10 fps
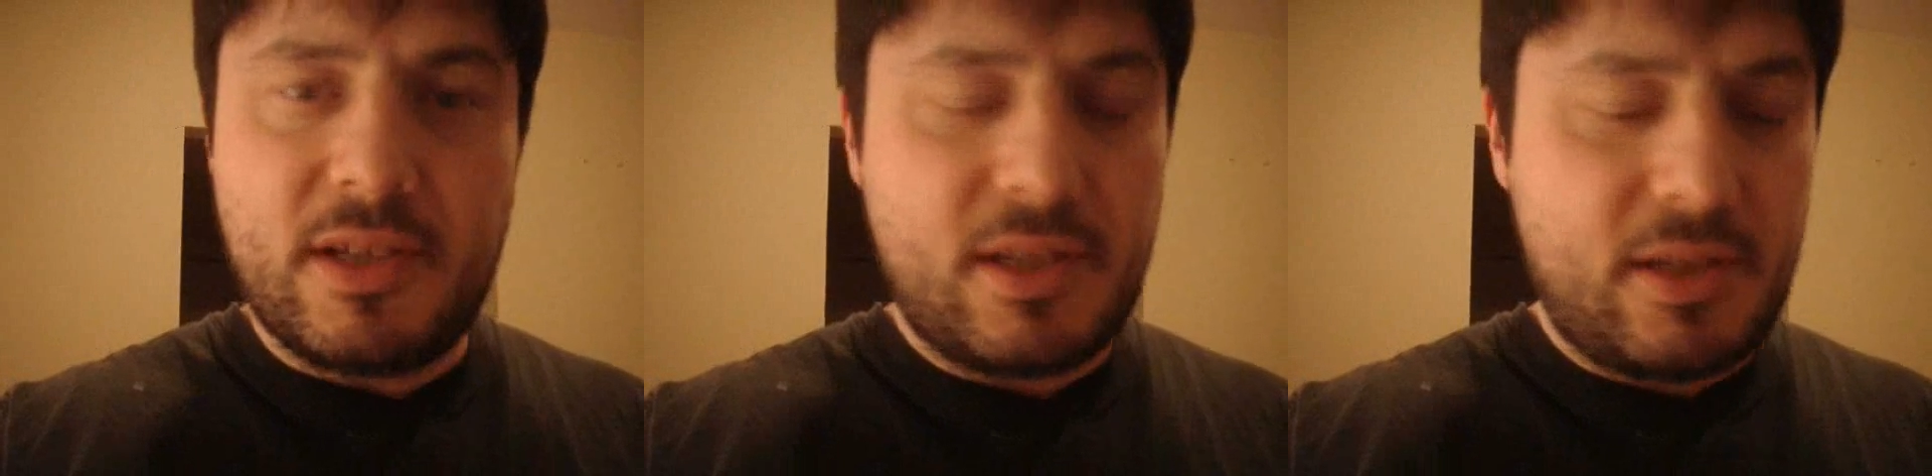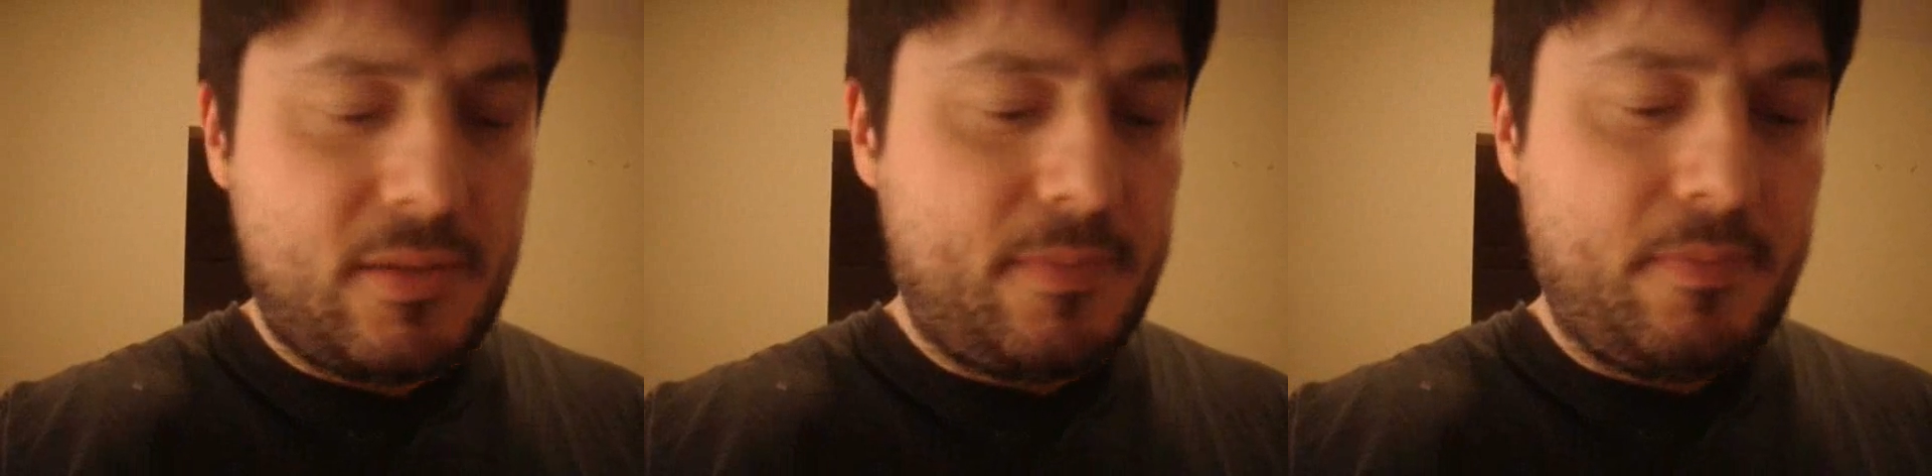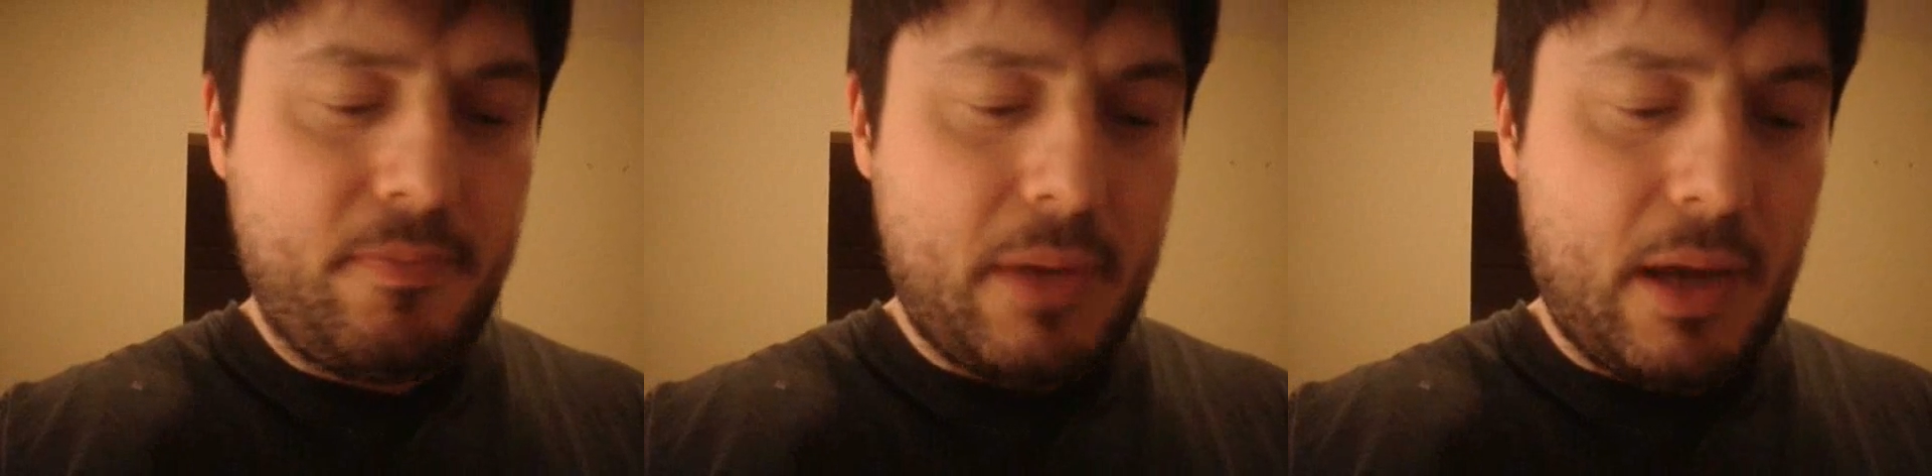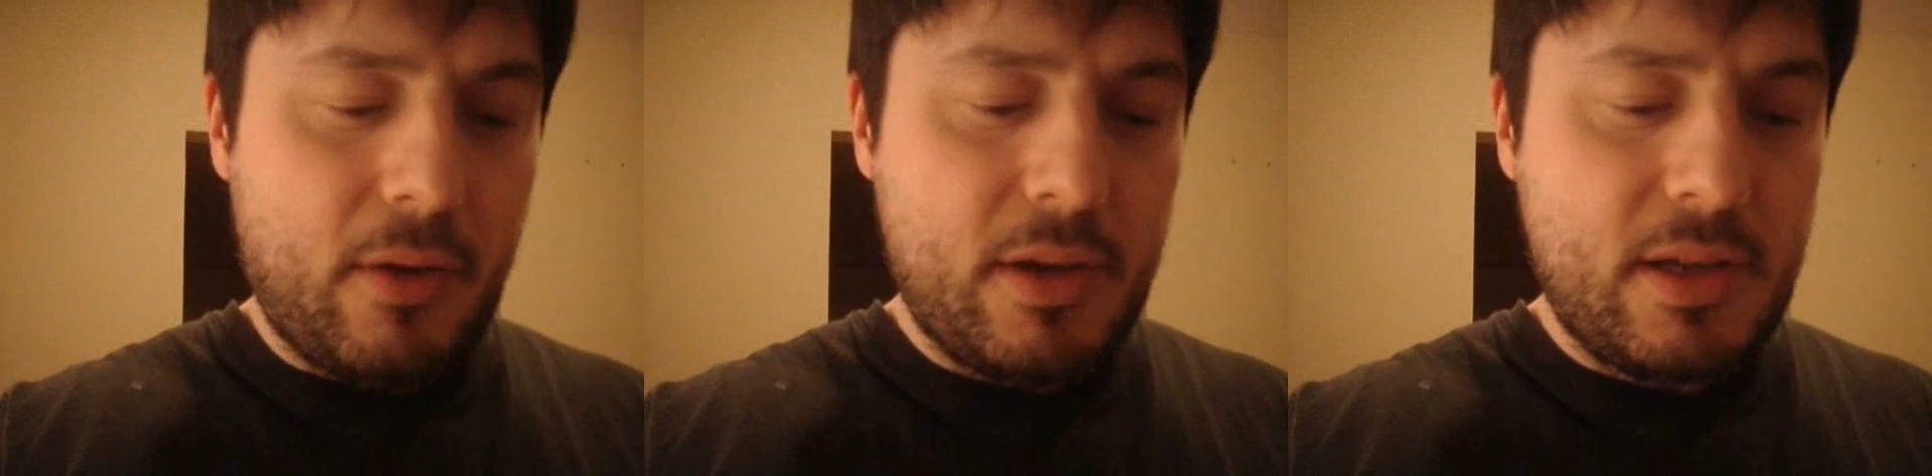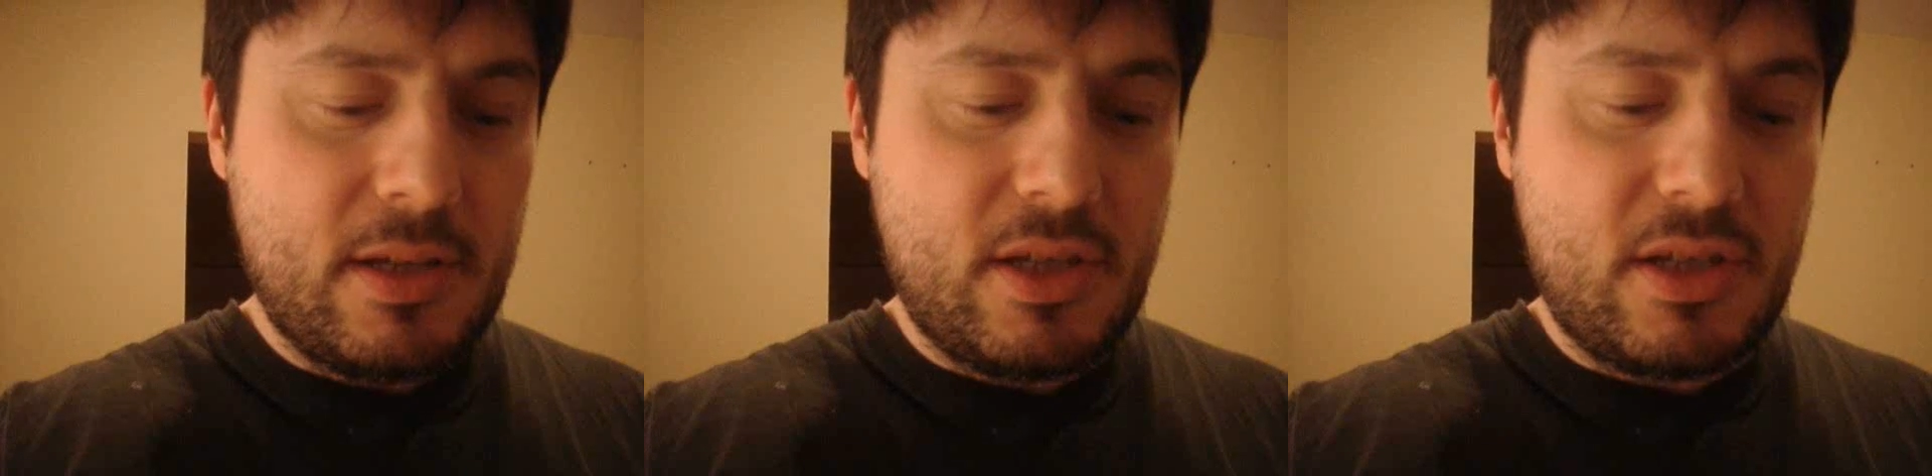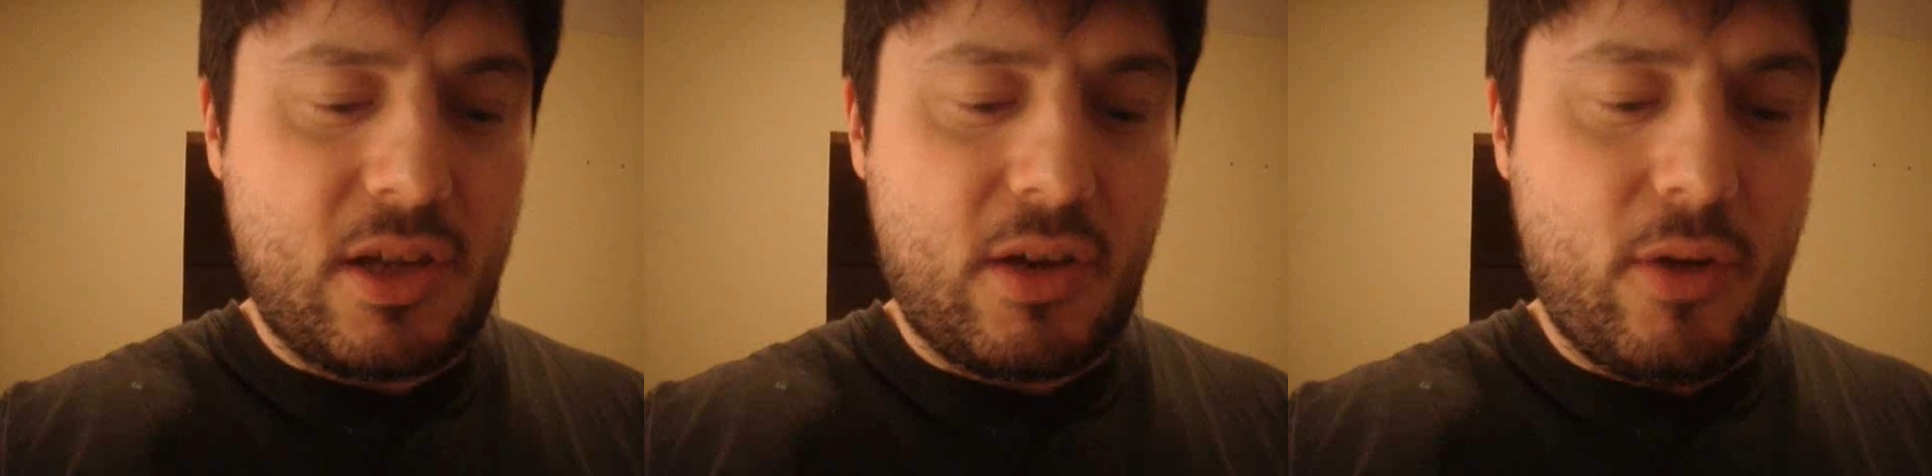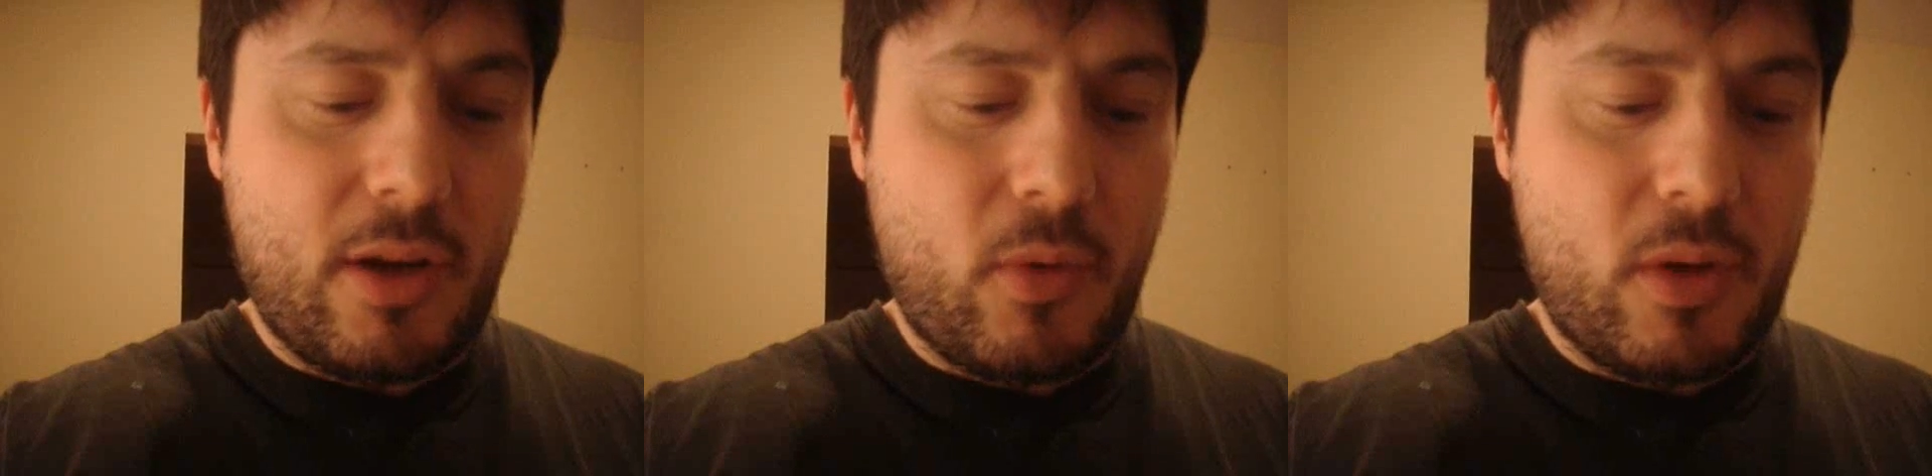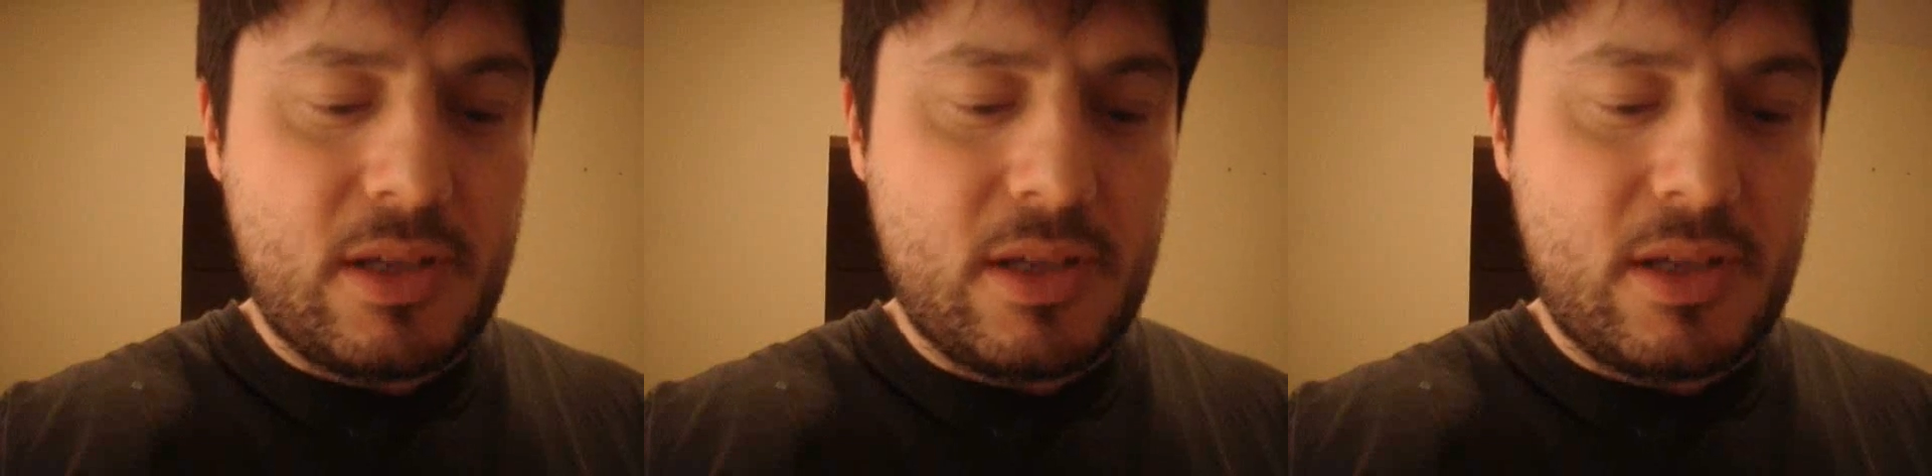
this beer is just incredible.